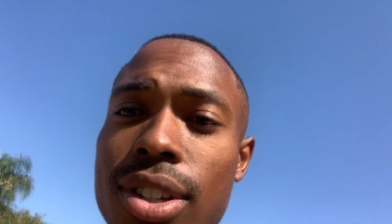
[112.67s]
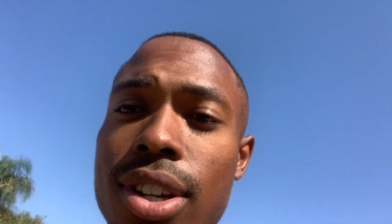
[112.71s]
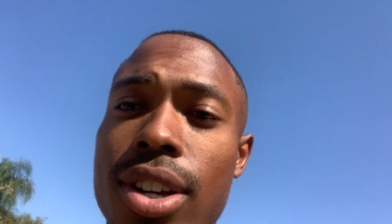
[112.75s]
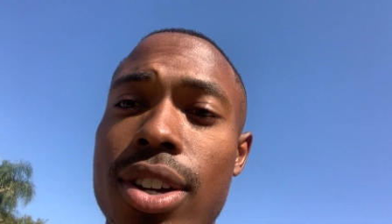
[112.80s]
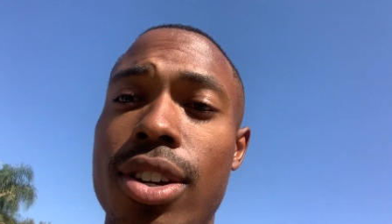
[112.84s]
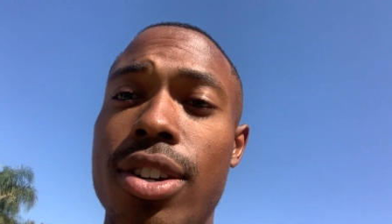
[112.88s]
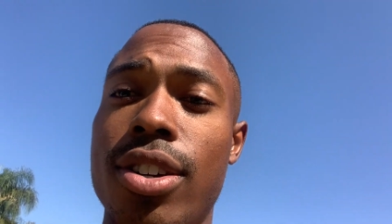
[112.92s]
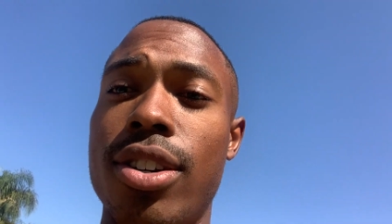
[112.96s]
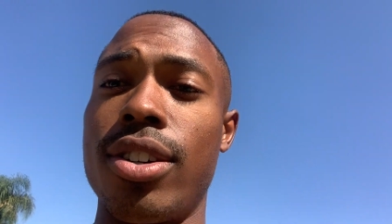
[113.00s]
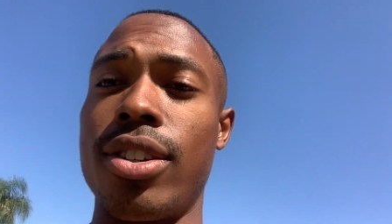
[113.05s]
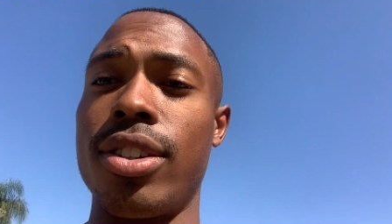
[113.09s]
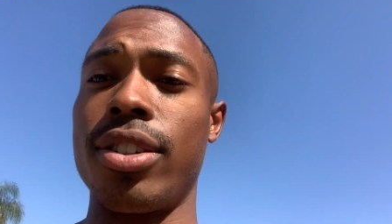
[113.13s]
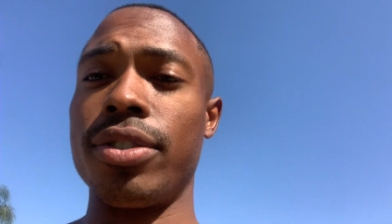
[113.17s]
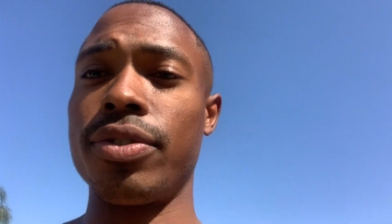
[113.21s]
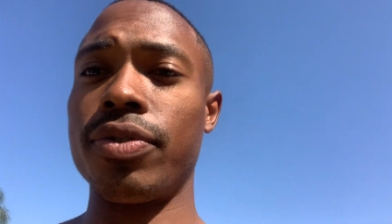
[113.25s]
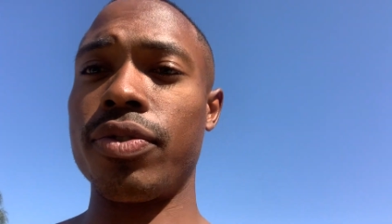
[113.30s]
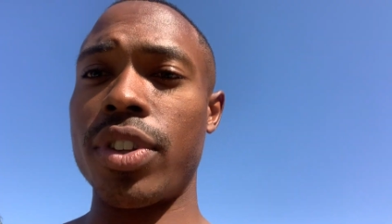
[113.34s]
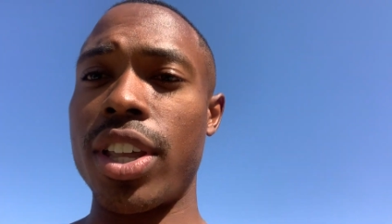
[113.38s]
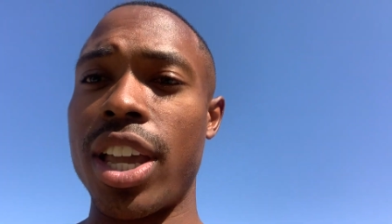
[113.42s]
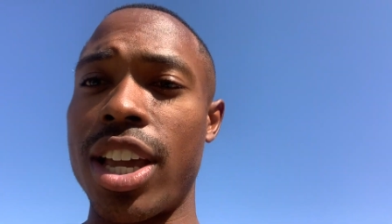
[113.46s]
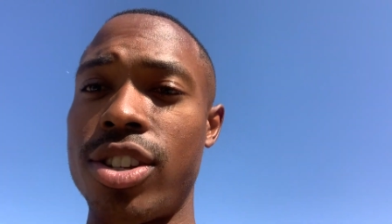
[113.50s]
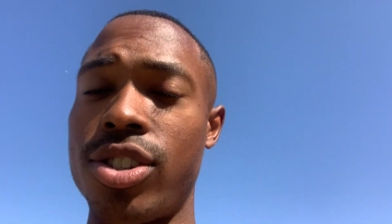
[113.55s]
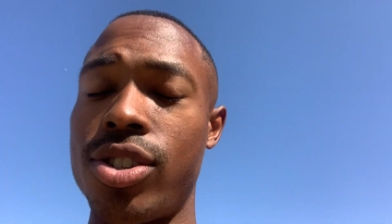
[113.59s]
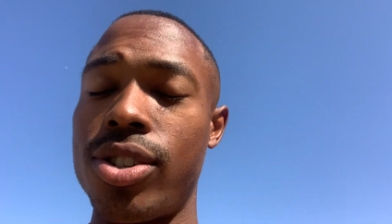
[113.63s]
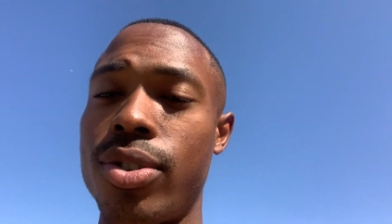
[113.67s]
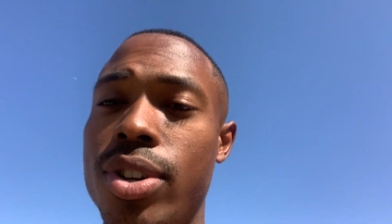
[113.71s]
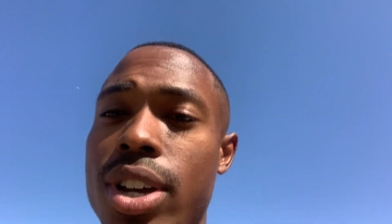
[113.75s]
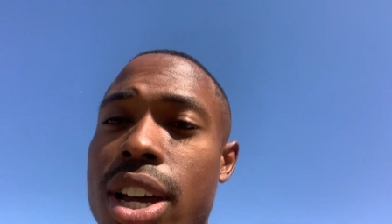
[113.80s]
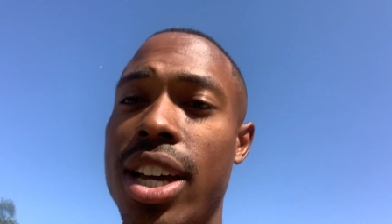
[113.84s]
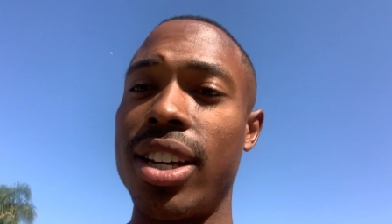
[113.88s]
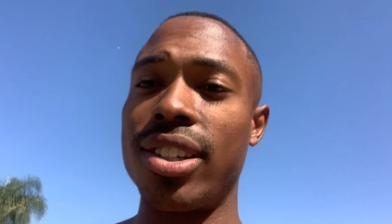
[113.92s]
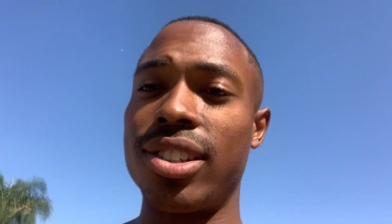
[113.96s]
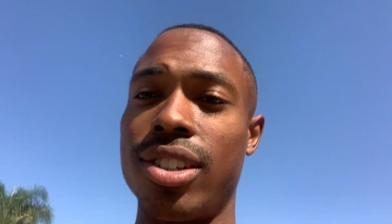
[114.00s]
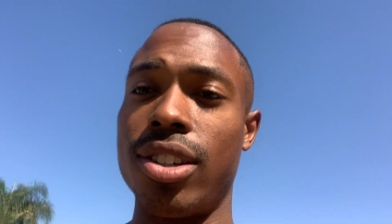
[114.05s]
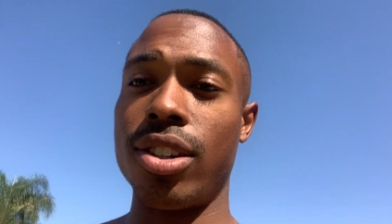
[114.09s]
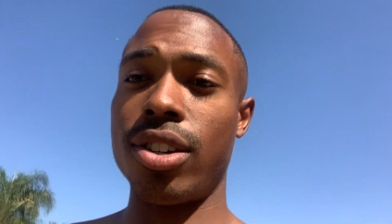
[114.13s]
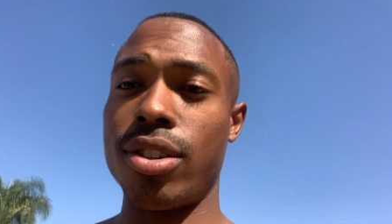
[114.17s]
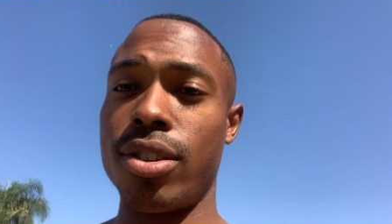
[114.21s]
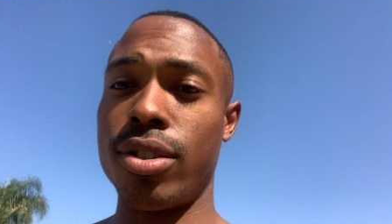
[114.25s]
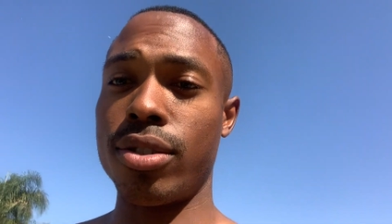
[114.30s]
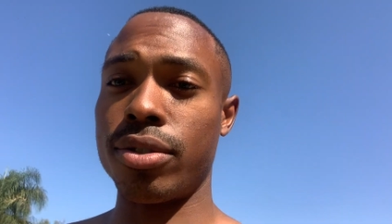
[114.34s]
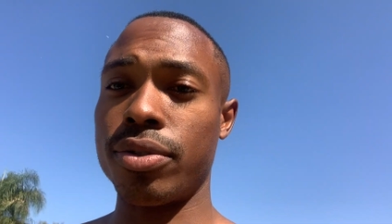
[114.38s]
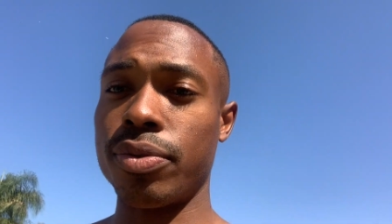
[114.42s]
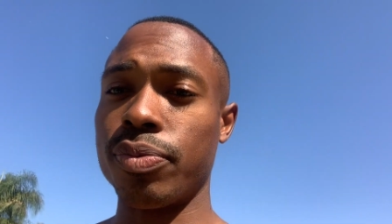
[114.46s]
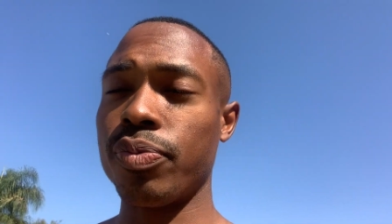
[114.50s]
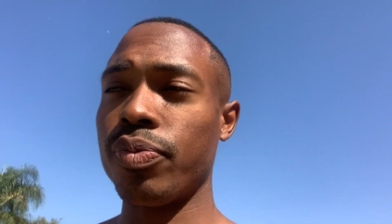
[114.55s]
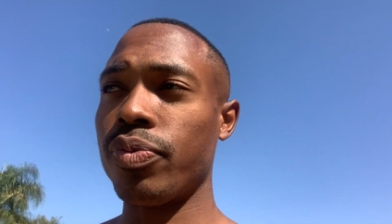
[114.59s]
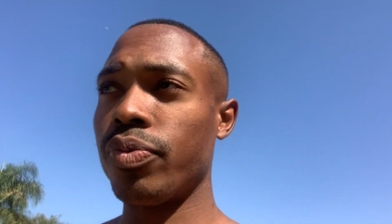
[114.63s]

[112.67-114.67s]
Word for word: Uh, as you guys know,